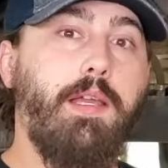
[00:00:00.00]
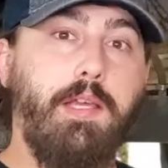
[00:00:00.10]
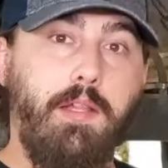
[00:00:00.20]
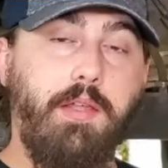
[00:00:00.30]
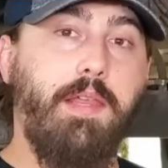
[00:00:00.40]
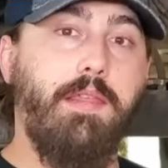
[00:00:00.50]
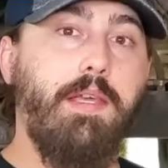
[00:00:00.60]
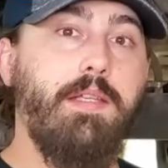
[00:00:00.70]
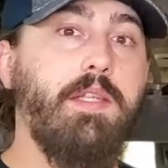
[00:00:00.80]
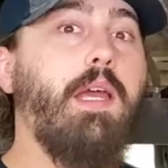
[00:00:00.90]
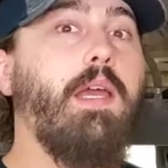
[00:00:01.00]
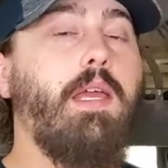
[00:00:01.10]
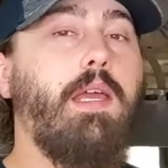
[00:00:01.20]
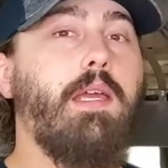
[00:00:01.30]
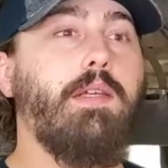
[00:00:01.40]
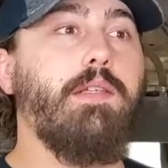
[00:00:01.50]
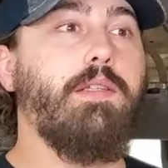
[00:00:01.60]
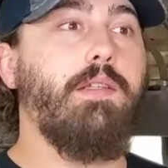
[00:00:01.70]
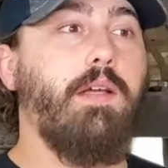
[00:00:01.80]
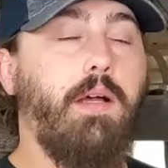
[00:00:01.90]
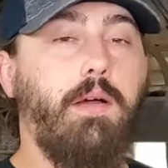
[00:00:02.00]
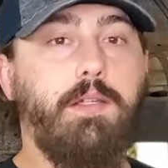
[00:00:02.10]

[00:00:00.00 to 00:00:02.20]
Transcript: a kit like this is, uh,